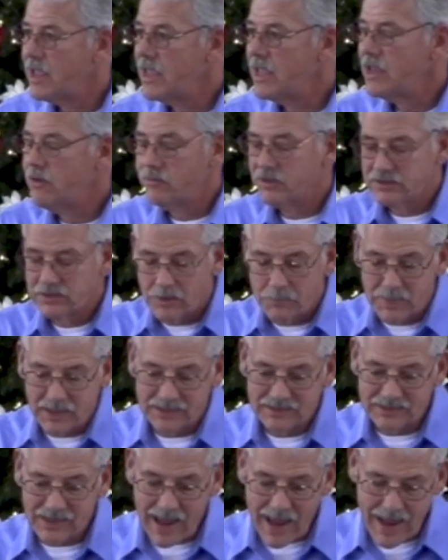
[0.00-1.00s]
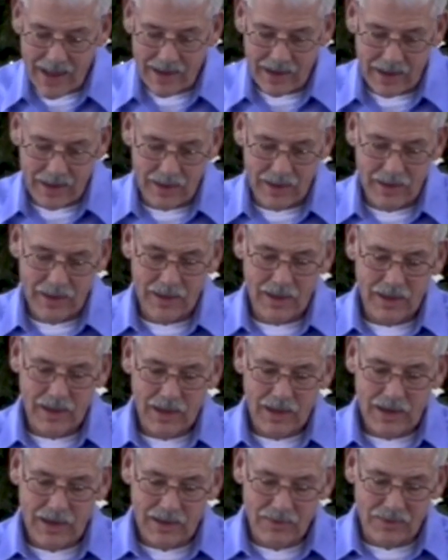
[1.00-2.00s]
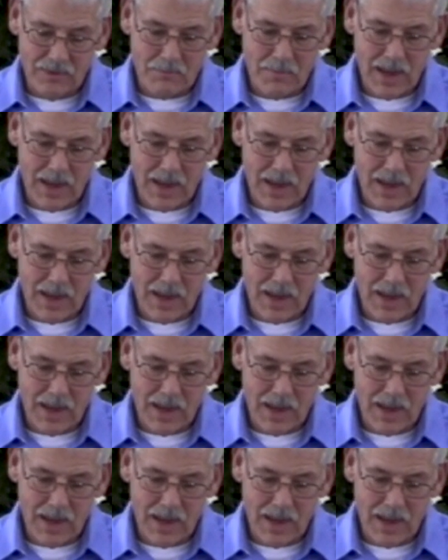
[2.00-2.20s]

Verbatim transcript: He was a Messiah in the